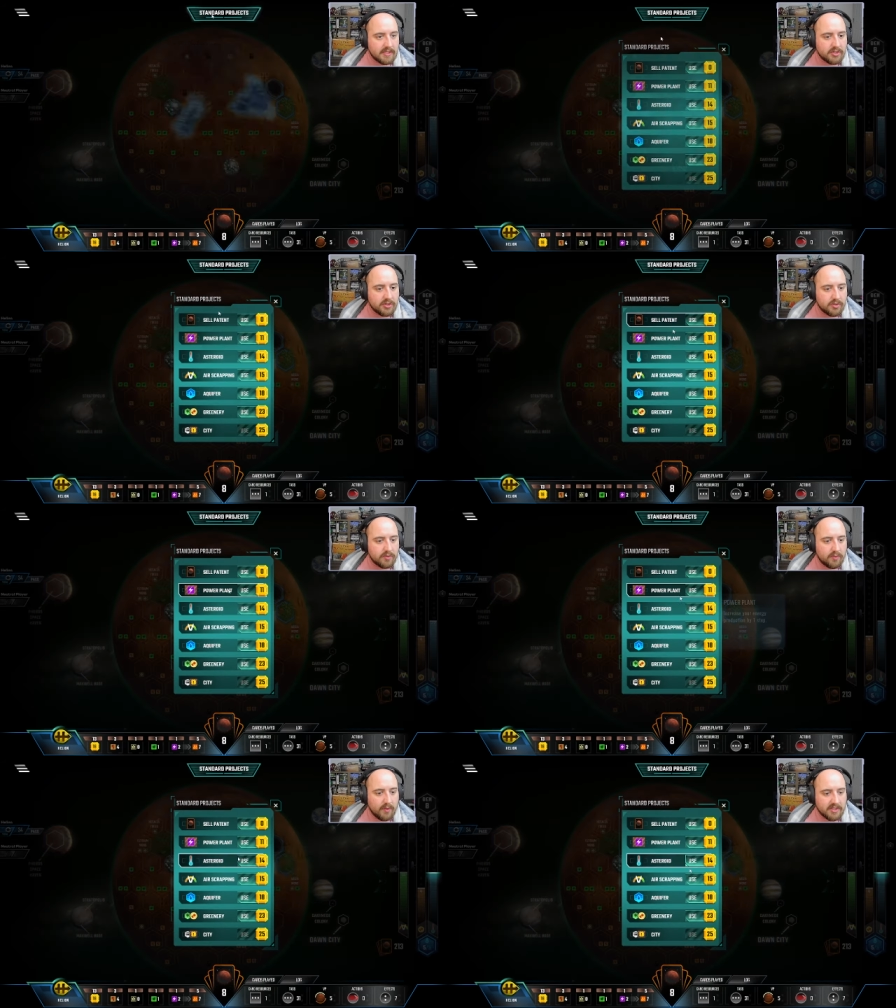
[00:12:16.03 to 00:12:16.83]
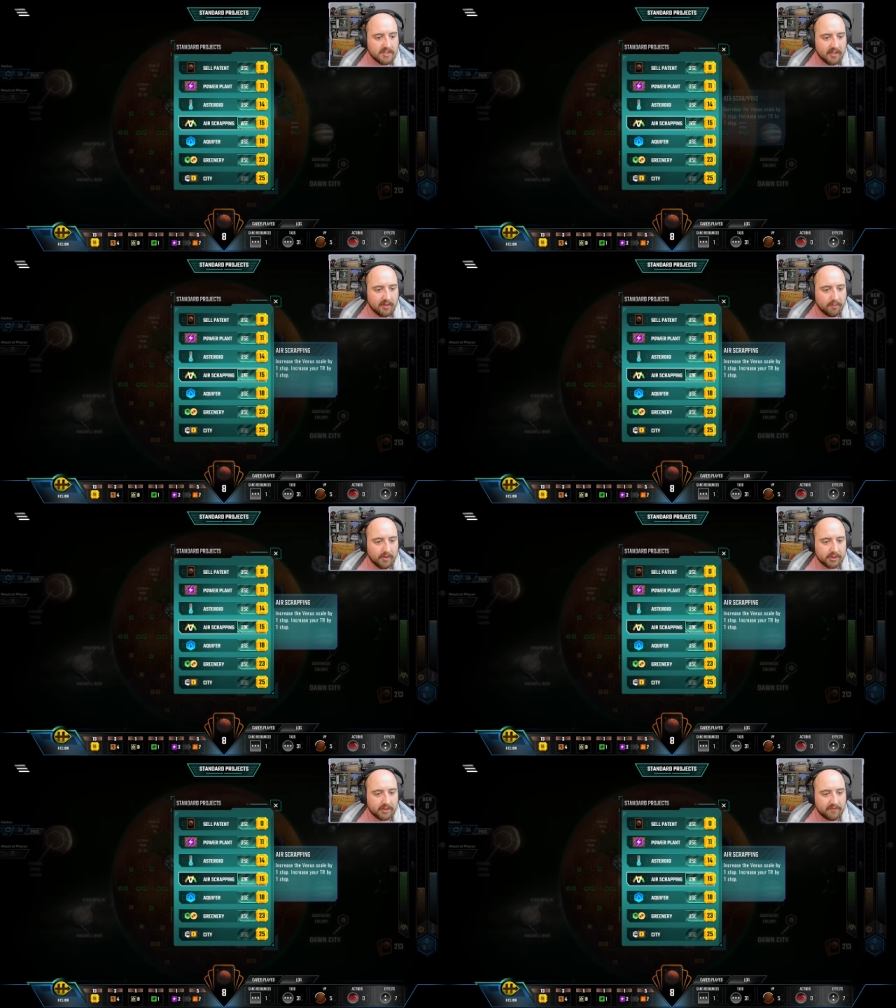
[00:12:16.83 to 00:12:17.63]
do a standard
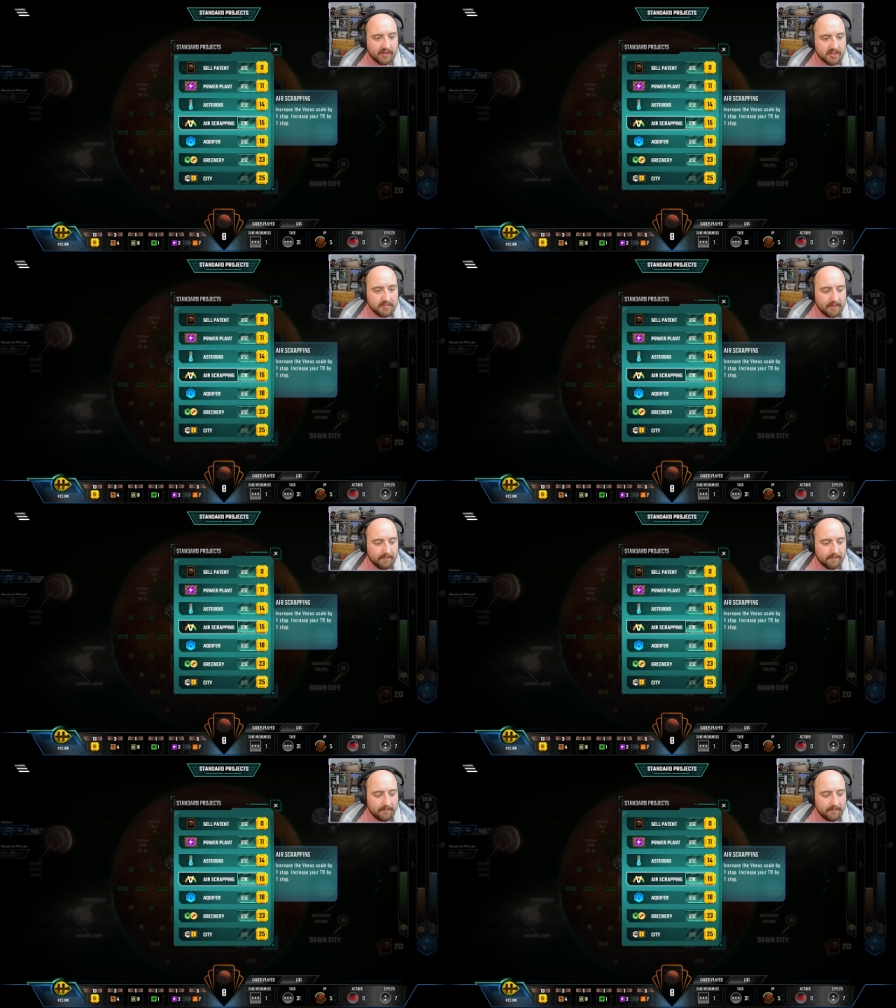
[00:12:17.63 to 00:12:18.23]
project Venus bump.